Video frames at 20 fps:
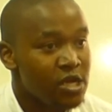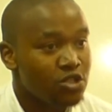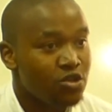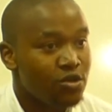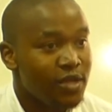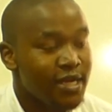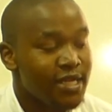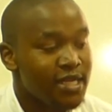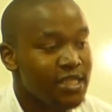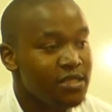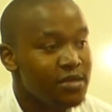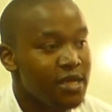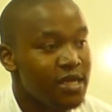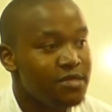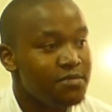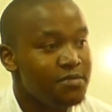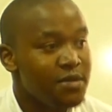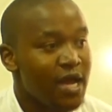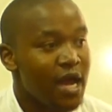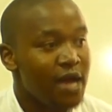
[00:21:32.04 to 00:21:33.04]
so that
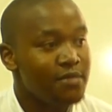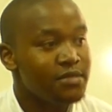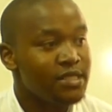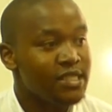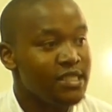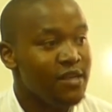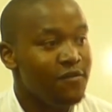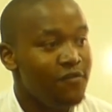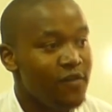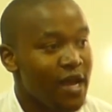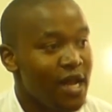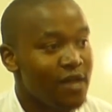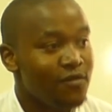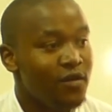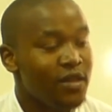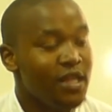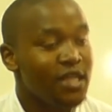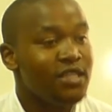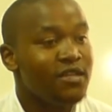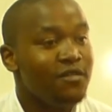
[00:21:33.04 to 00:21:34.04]
it becomes difficult
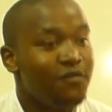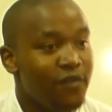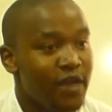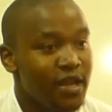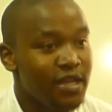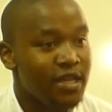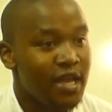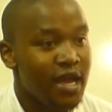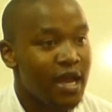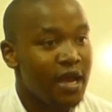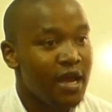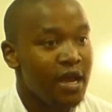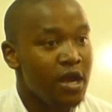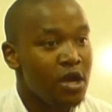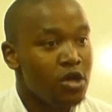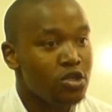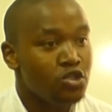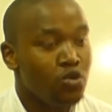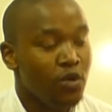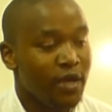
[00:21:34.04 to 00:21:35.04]
for the
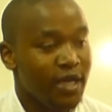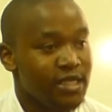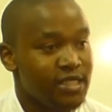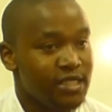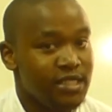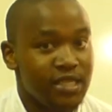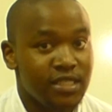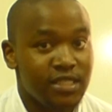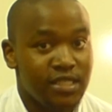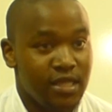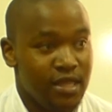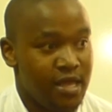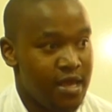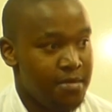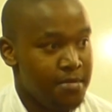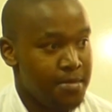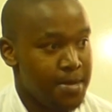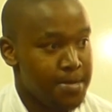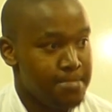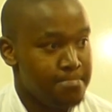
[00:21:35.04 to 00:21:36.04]
defender to resist
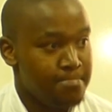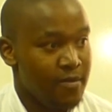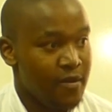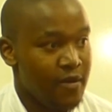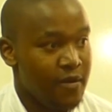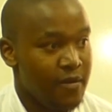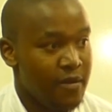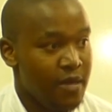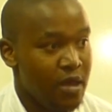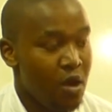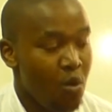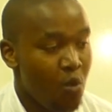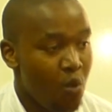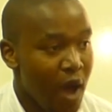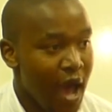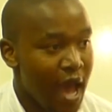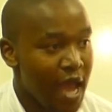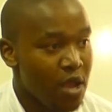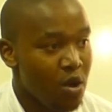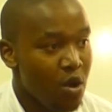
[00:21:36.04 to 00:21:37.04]
them.
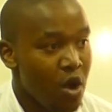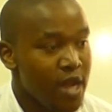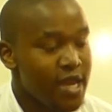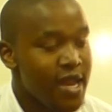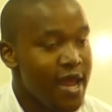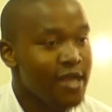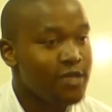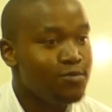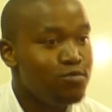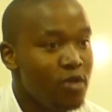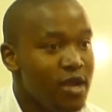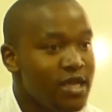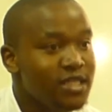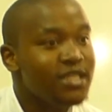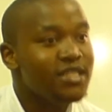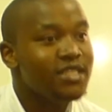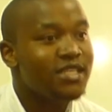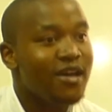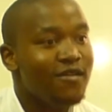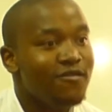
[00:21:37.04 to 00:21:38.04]
Why? They're
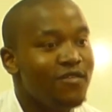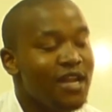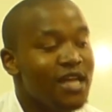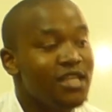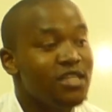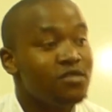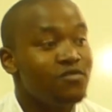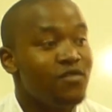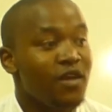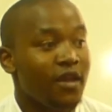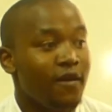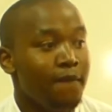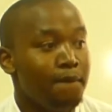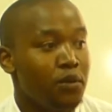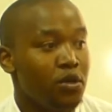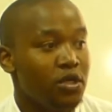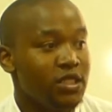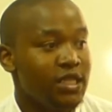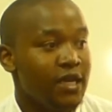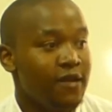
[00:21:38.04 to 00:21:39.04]
exploiting something that is very
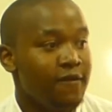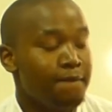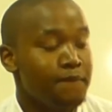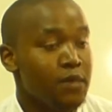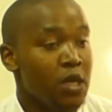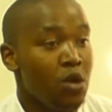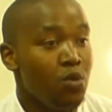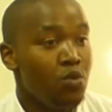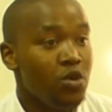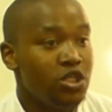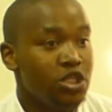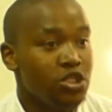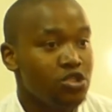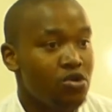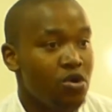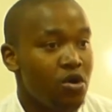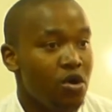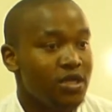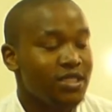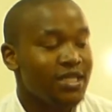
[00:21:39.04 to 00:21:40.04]
important, which is
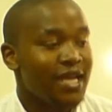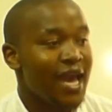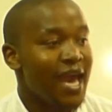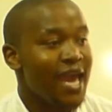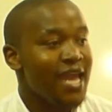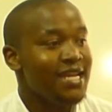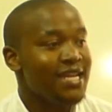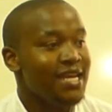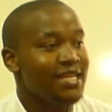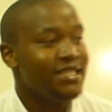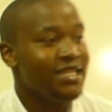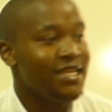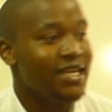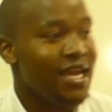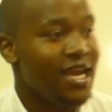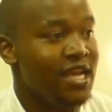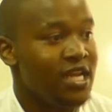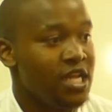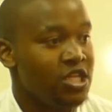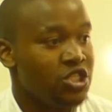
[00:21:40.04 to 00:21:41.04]
called kinetic
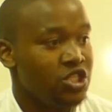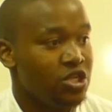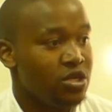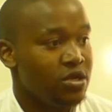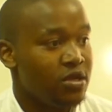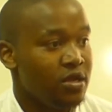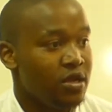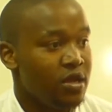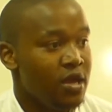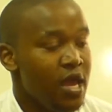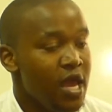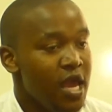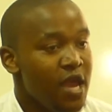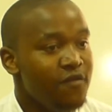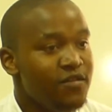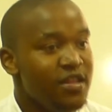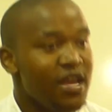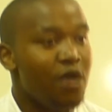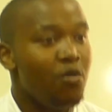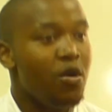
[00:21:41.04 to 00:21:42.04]
energy.
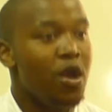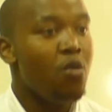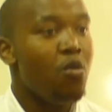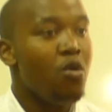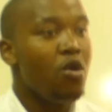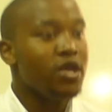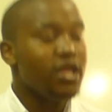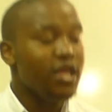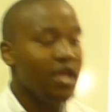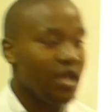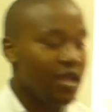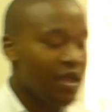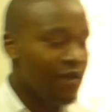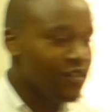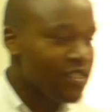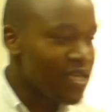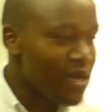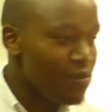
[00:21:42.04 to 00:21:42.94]
If